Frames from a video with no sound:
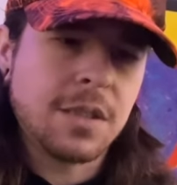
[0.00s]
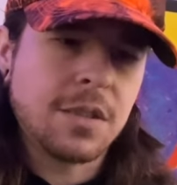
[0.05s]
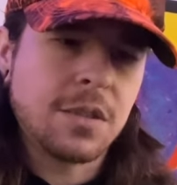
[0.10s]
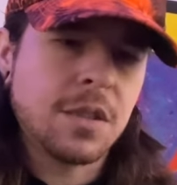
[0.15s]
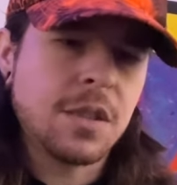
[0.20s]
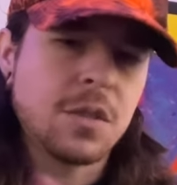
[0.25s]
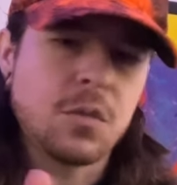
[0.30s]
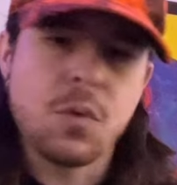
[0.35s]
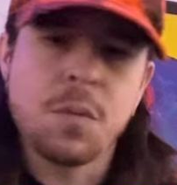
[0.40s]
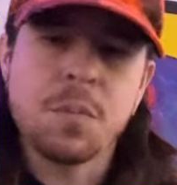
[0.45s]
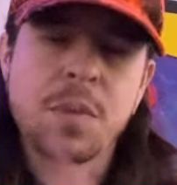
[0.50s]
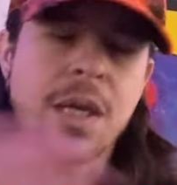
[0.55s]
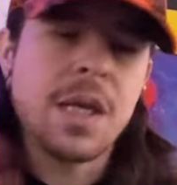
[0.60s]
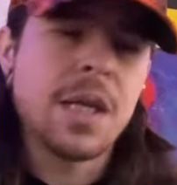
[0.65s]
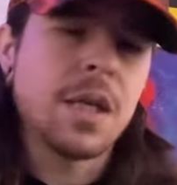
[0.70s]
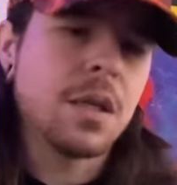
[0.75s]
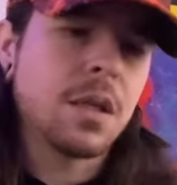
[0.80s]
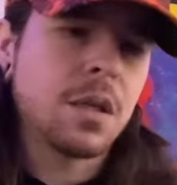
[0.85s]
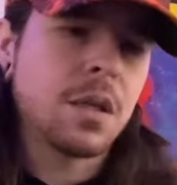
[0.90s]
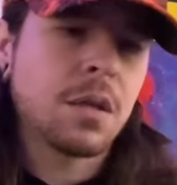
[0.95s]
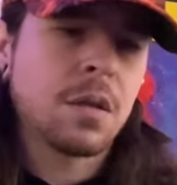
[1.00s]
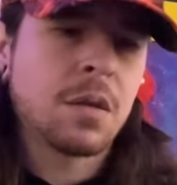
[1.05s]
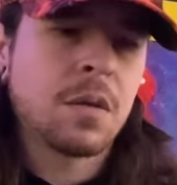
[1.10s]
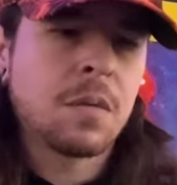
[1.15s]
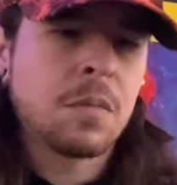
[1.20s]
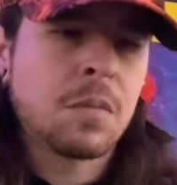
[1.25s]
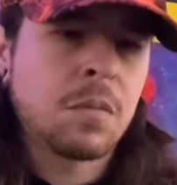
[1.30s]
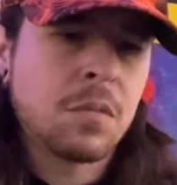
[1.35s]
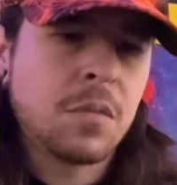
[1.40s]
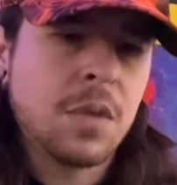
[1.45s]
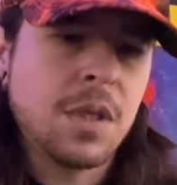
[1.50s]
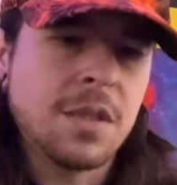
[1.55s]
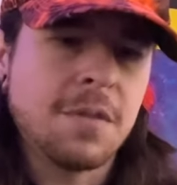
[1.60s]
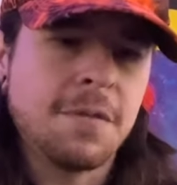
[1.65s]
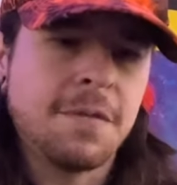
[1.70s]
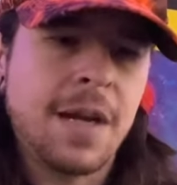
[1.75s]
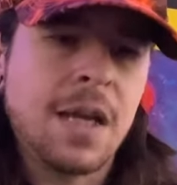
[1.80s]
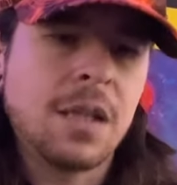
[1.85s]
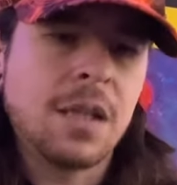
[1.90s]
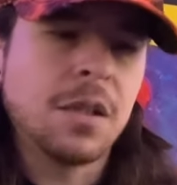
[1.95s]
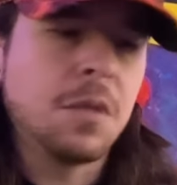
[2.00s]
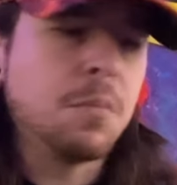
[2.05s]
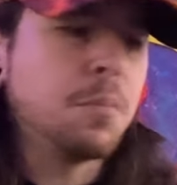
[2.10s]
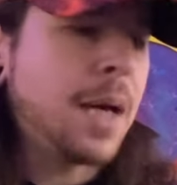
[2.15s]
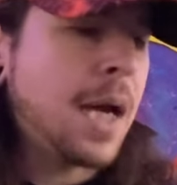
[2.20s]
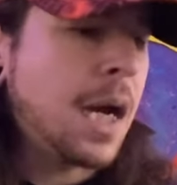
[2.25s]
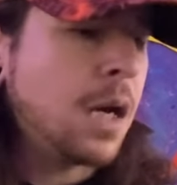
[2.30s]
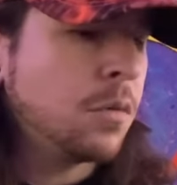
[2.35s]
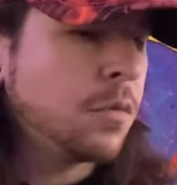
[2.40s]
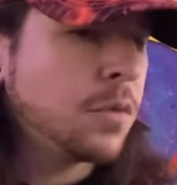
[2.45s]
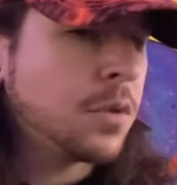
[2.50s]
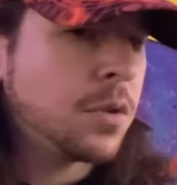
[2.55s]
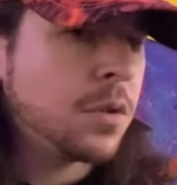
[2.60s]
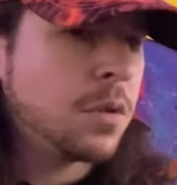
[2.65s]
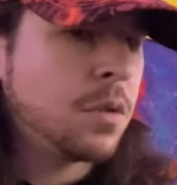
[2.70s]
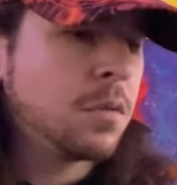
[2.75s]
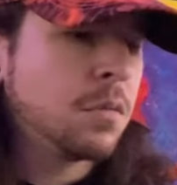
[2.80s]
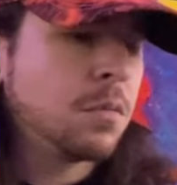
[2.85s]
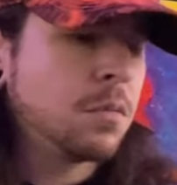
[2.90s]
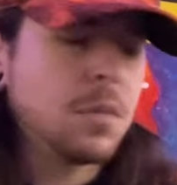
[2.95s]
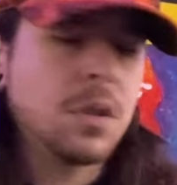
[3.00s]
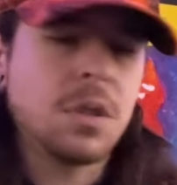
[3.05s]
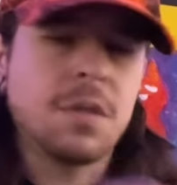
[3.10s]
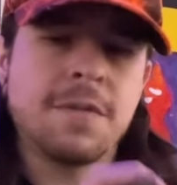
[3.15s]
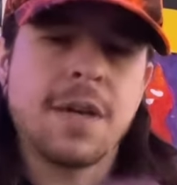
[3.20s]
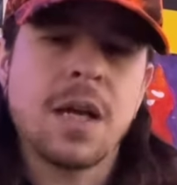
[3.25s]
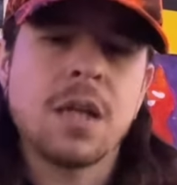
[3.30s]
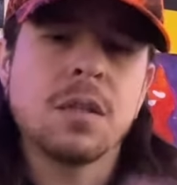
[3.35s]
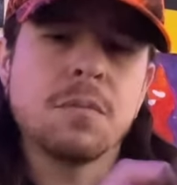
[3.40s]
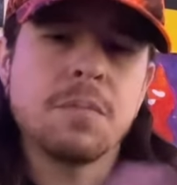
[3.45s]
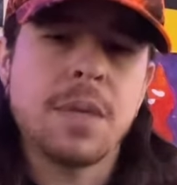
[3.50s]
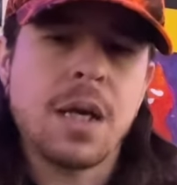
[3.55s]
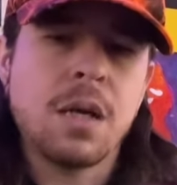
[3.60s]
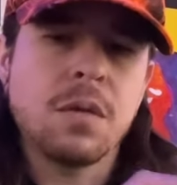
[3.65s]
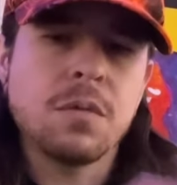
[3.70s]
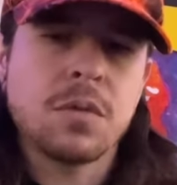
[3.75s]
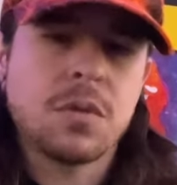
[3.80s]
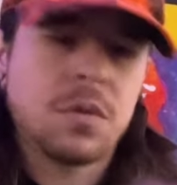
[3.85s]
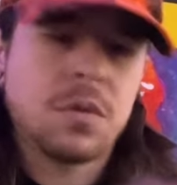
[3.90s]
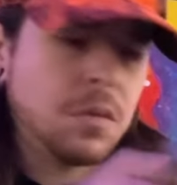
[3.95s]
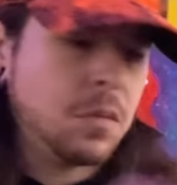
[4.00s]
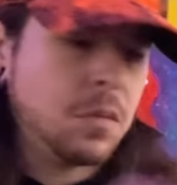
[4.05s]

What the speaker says: It's repeated. It's a violent bounce. It's a violent bounce.